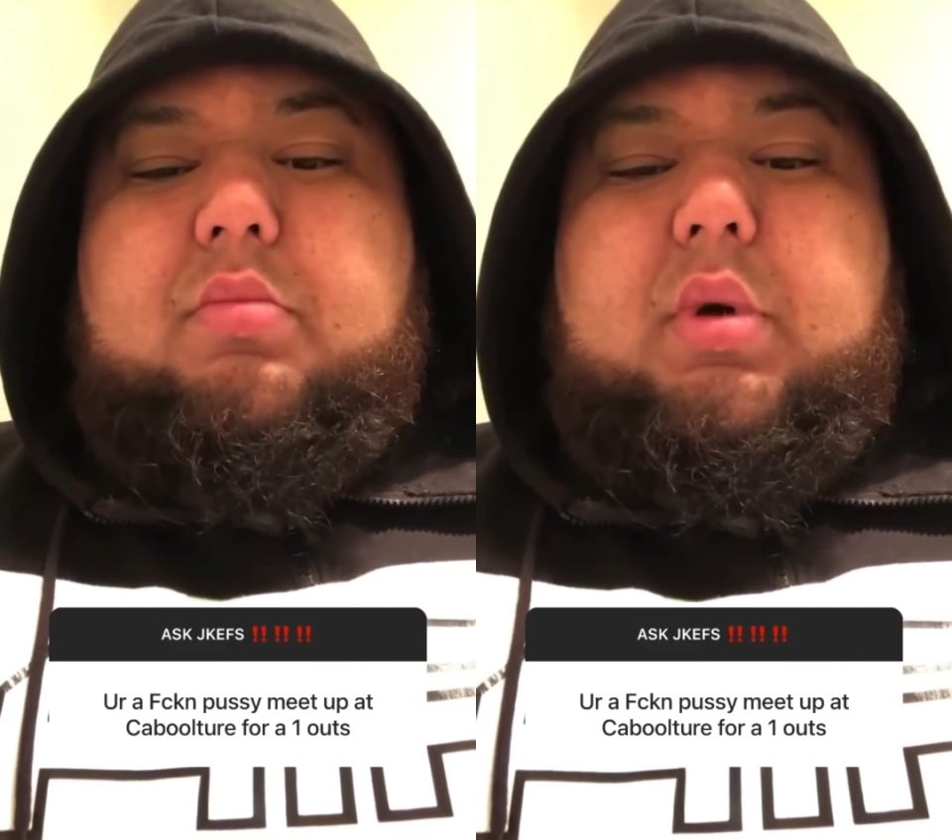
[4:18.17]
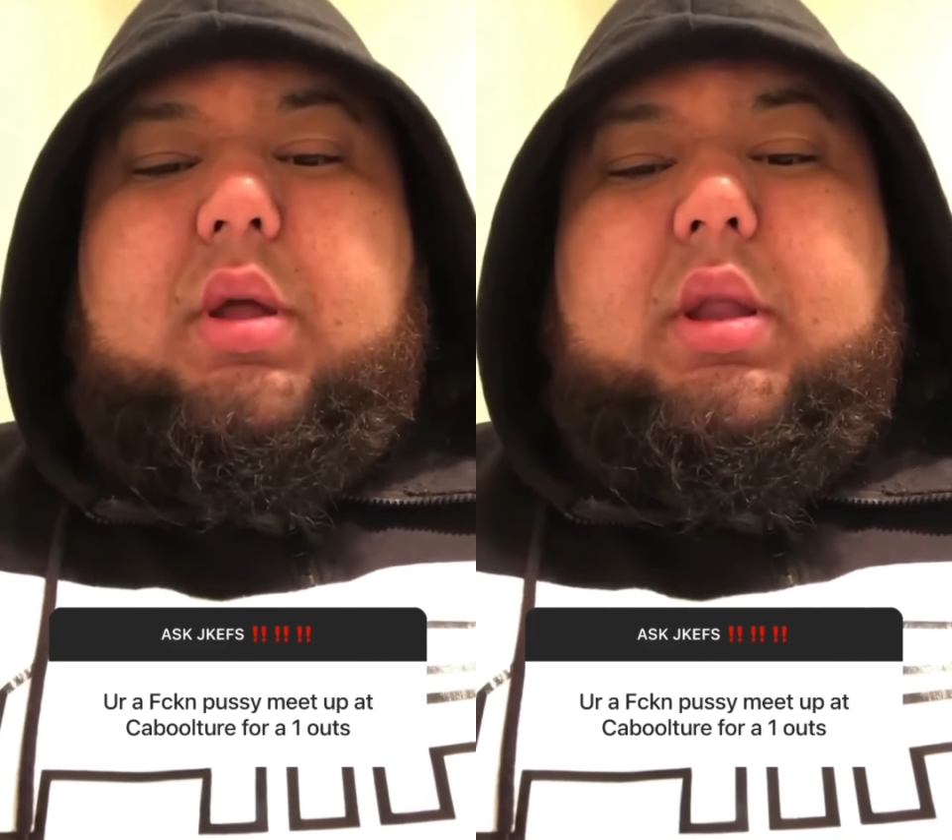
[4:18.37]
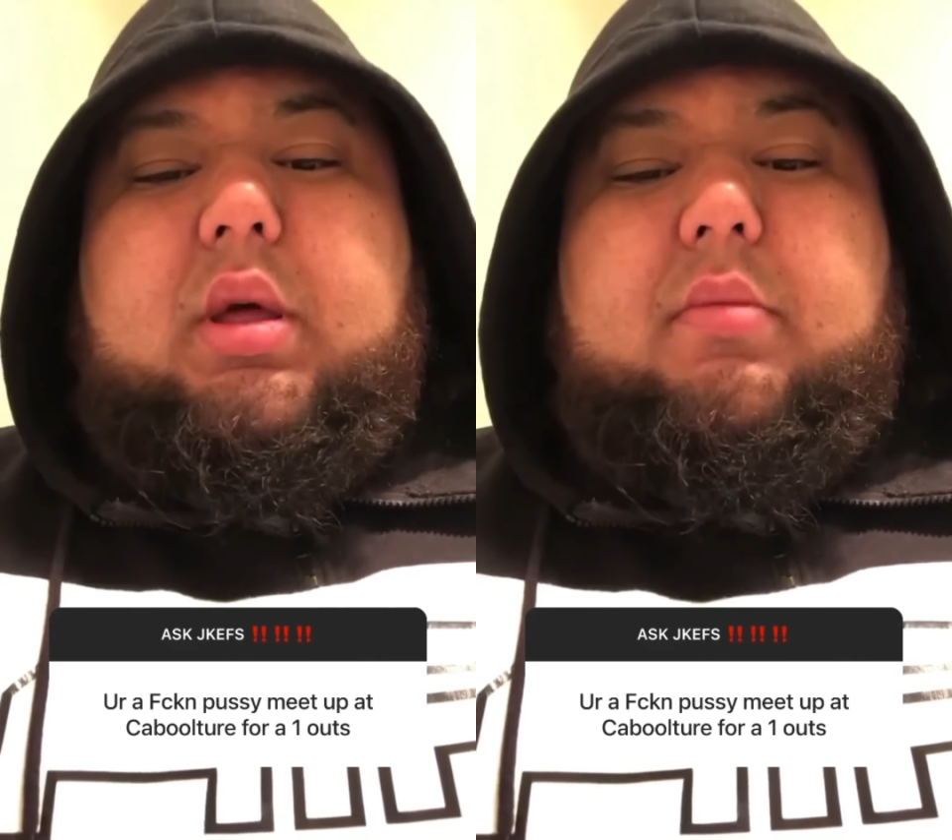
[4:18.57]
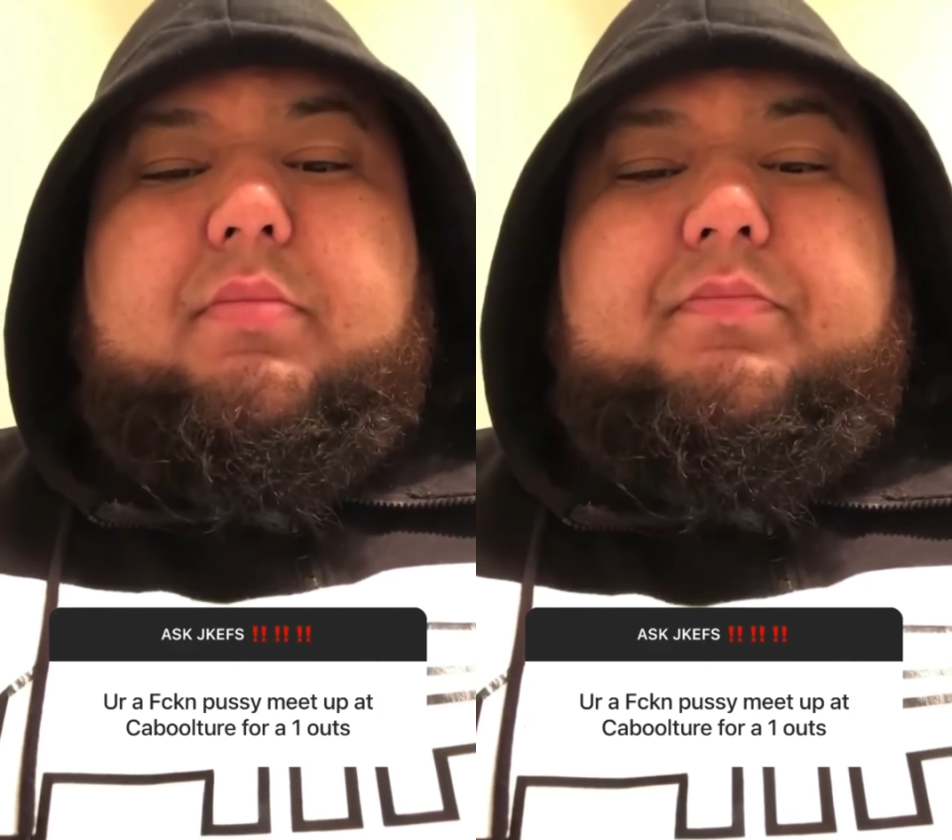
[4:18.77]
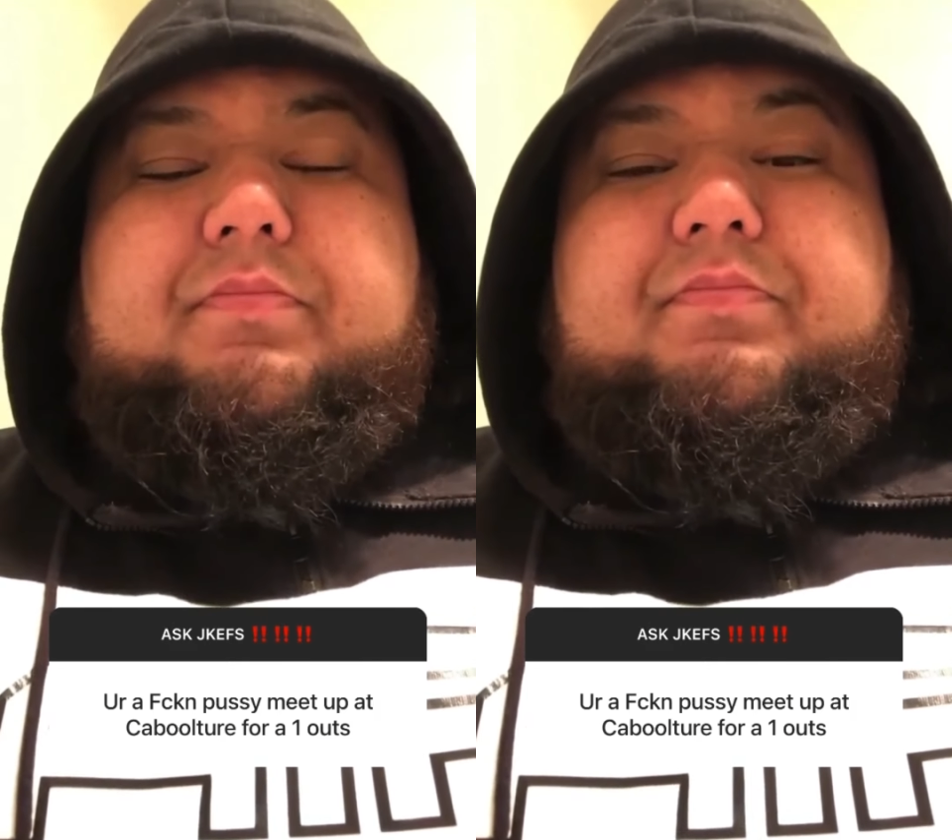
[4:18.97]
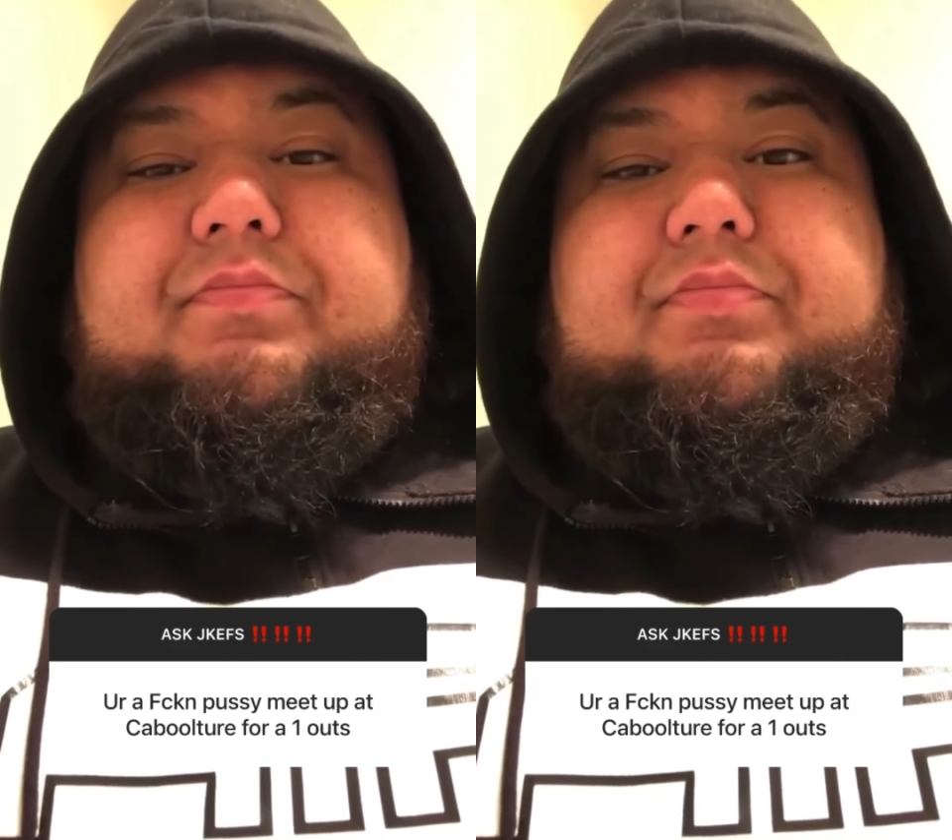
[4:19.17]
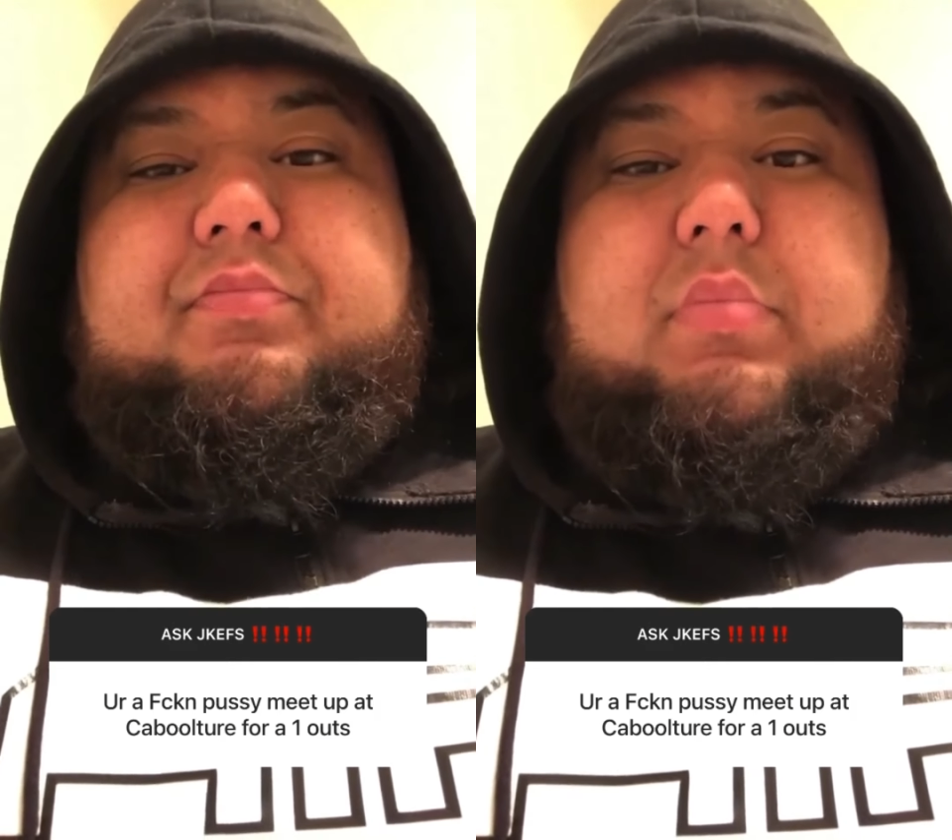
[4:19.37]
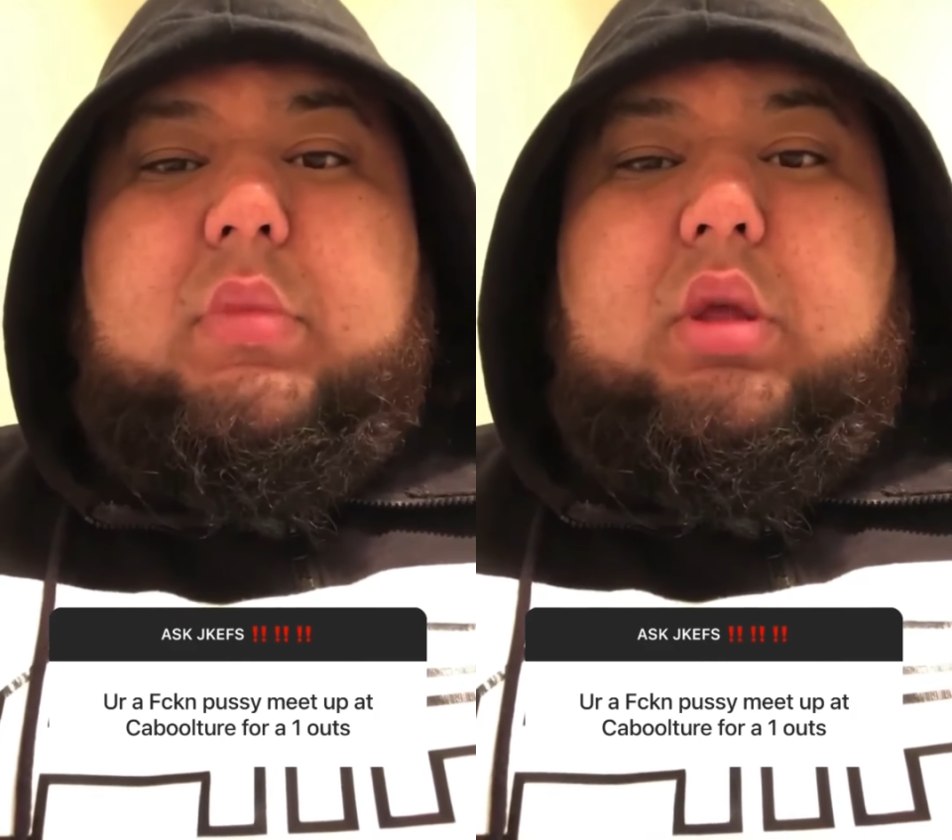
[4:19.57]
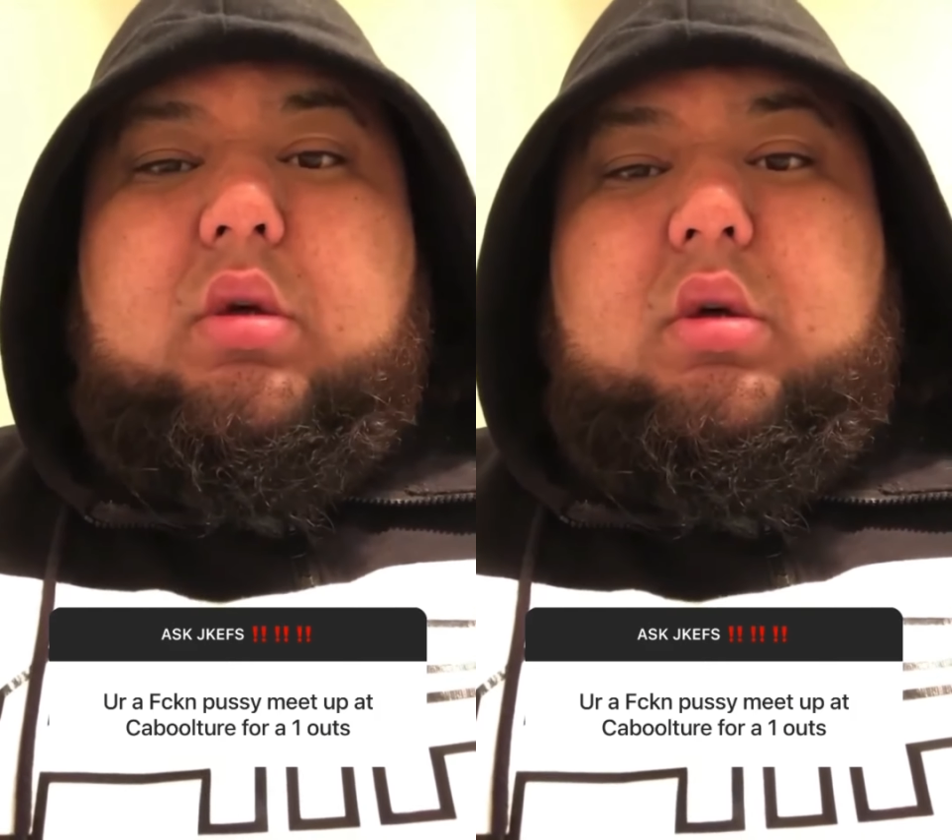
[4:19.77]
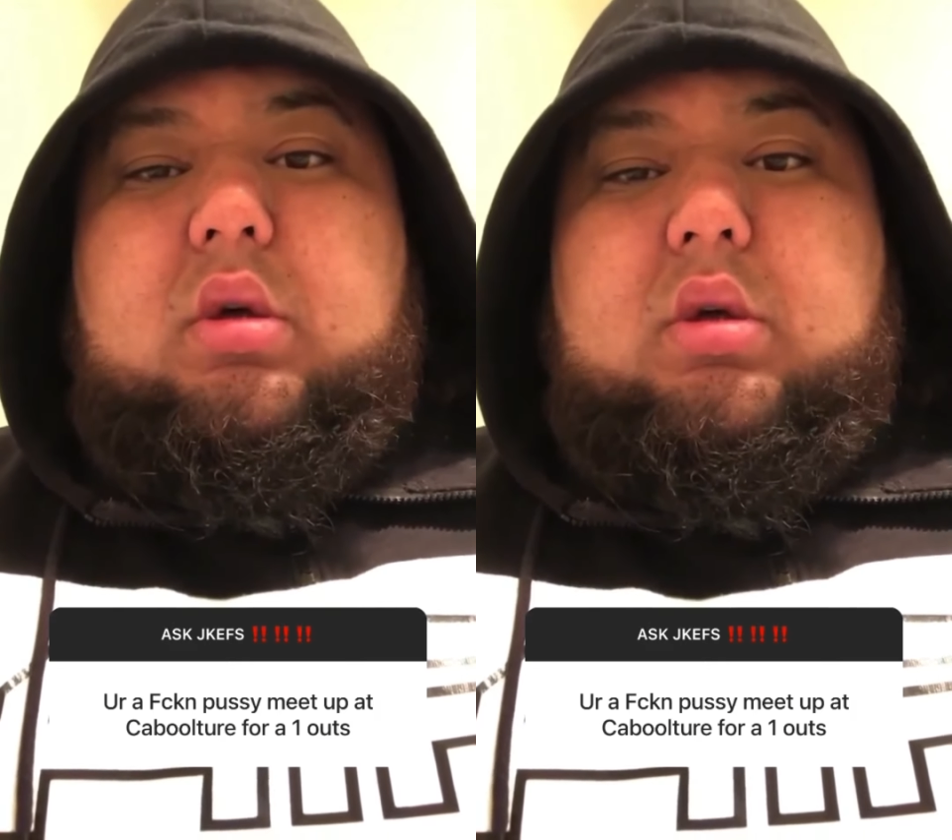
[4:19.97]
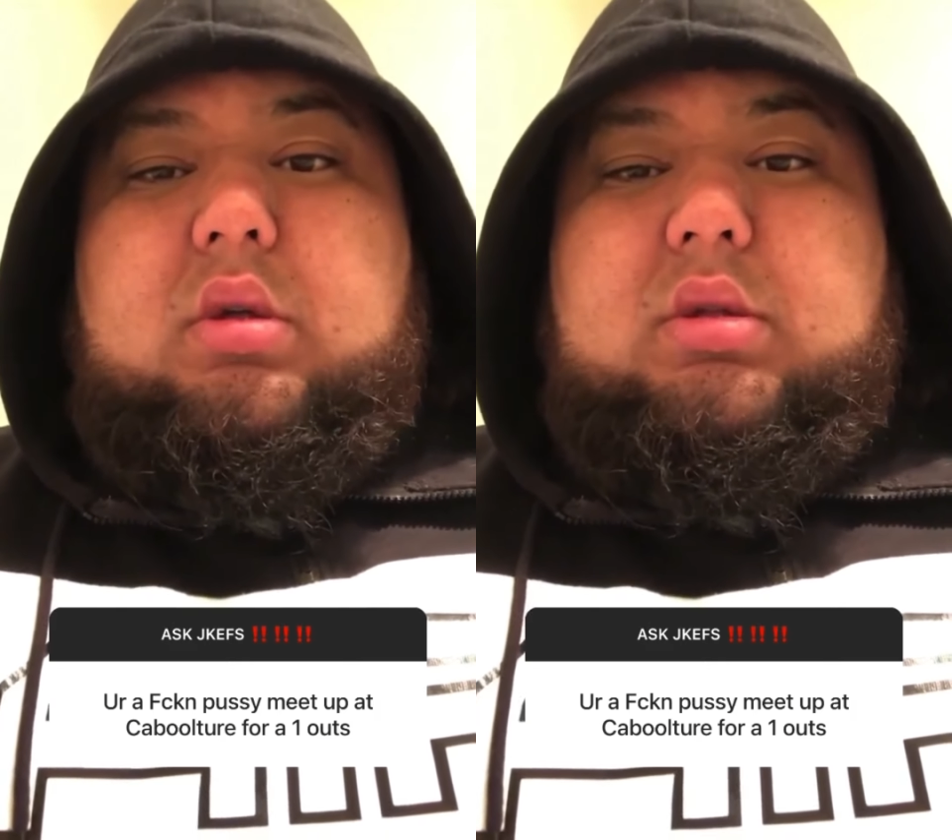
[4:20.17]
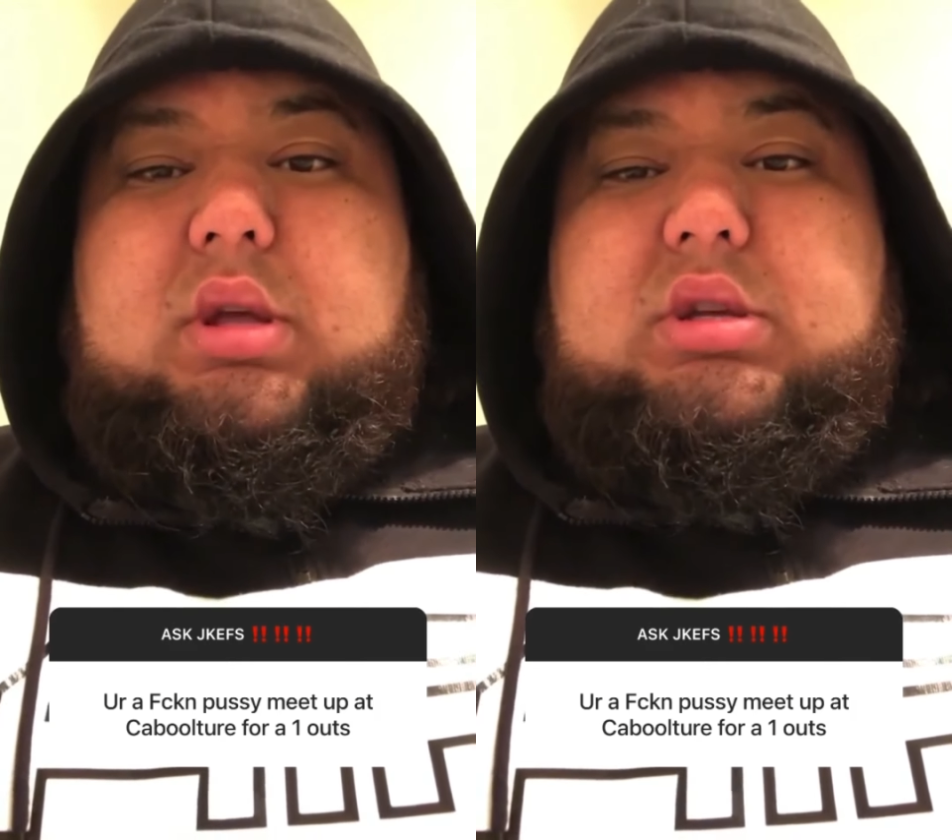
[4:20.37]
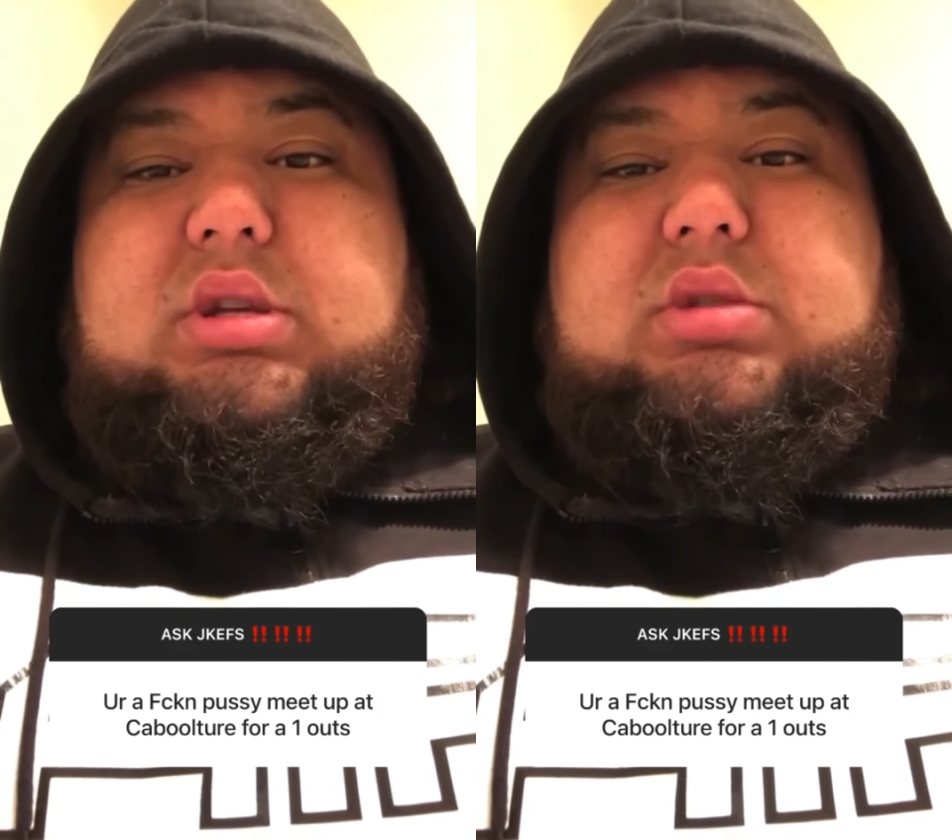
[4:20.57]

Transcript: But um, that's